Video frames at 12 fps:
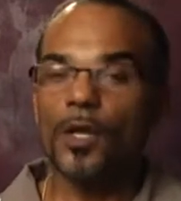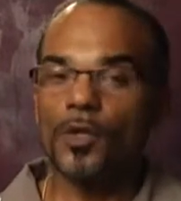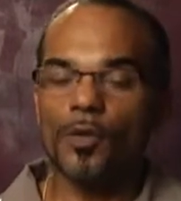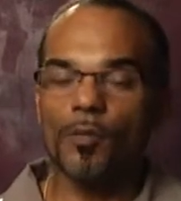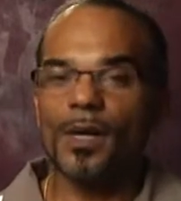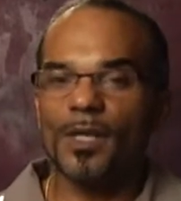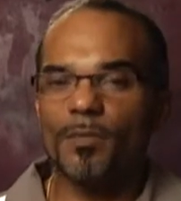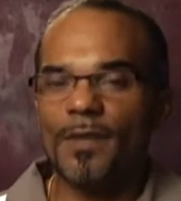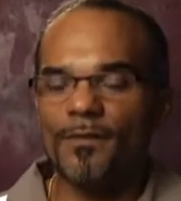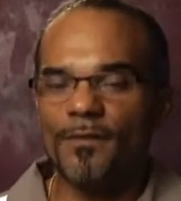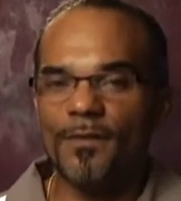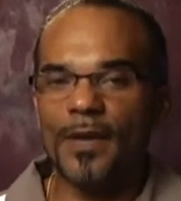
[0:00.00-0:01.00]
you must be
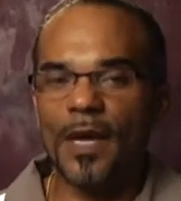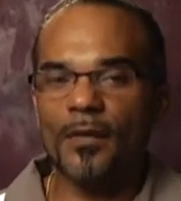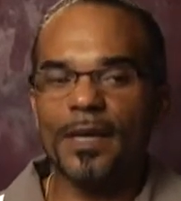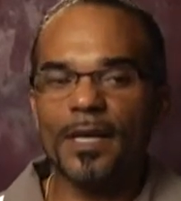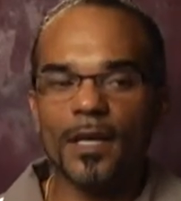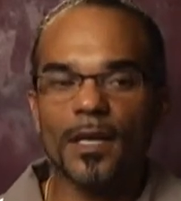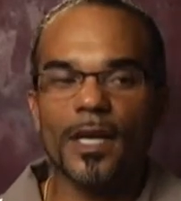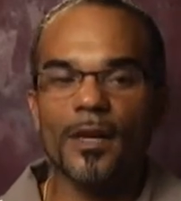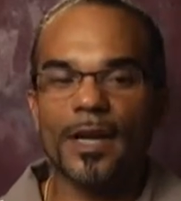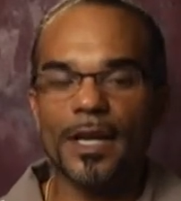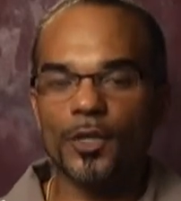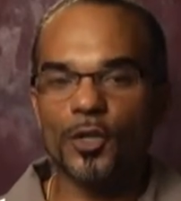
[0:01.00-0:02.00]
very
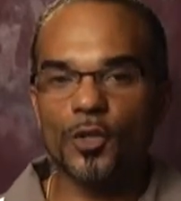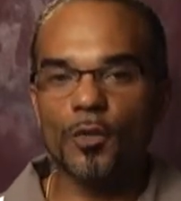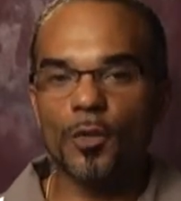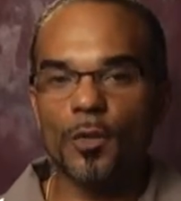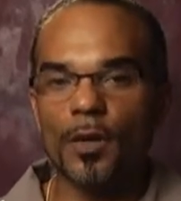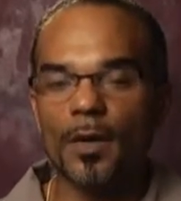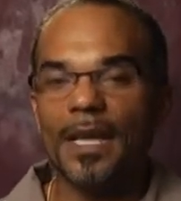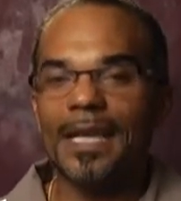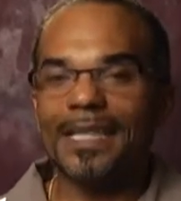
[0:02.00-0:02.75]
clear and sure